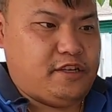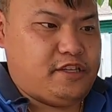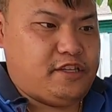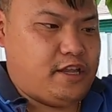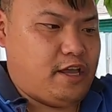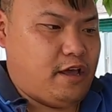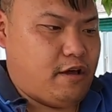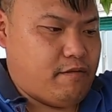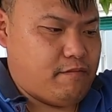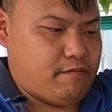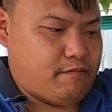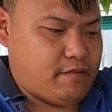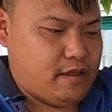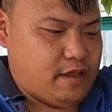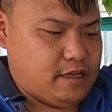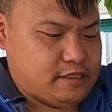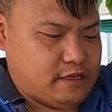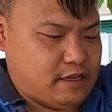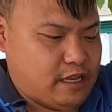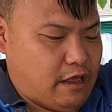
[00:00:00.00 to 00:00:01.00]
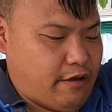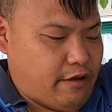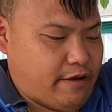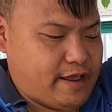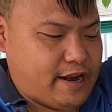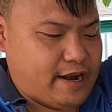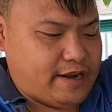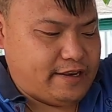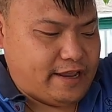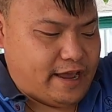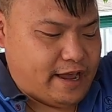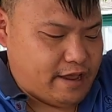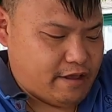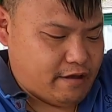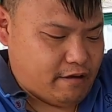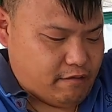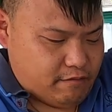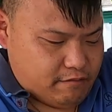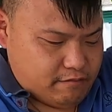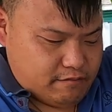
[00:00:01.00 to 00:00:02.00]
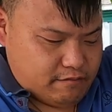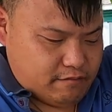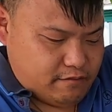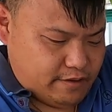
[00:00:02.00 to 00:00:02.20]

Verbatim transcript: Good to go. So now I gotta dial